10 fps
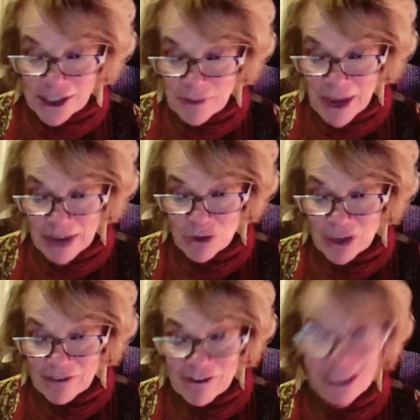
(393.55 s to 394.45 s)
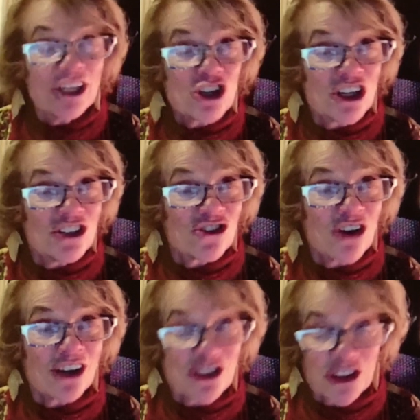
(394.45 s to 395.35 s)
to pay READ Village
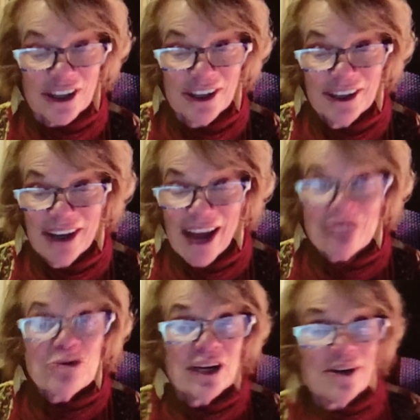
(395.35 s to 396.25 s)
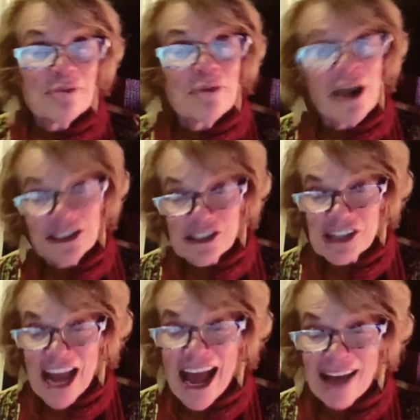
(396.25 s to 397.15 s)
construction and READ Nepal
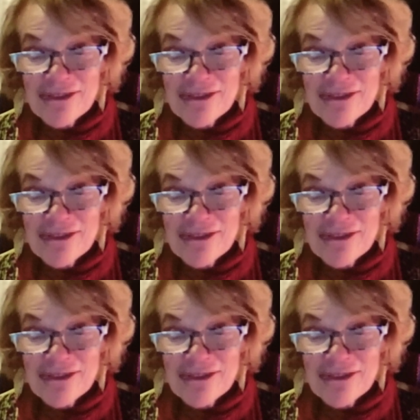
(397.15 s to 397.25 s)
staff.